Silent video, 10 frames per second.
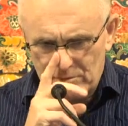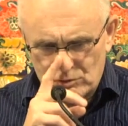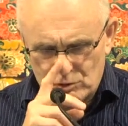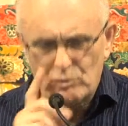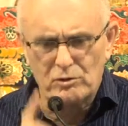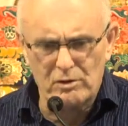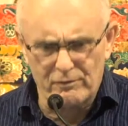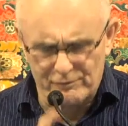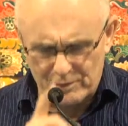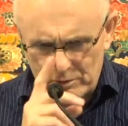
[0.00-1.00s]
due to the
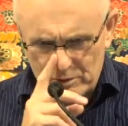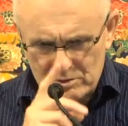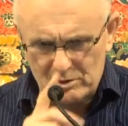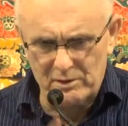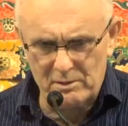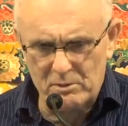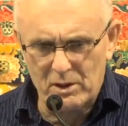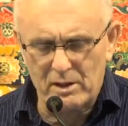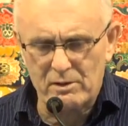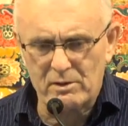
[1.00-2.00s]
focus on the
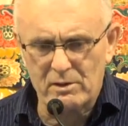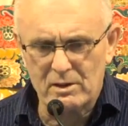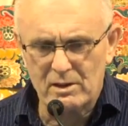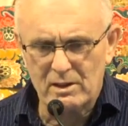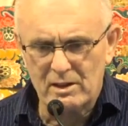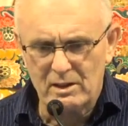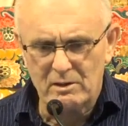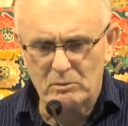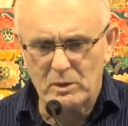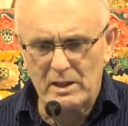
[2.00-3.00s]
breath,
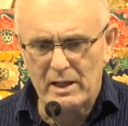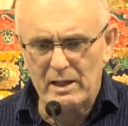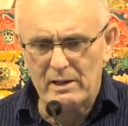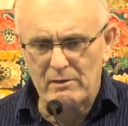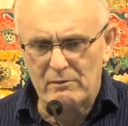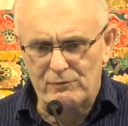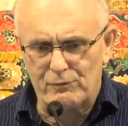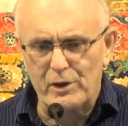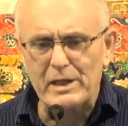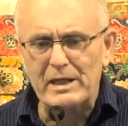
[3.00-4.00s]
we are
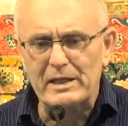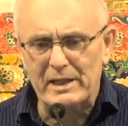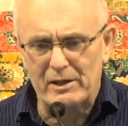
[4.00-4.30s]
freeing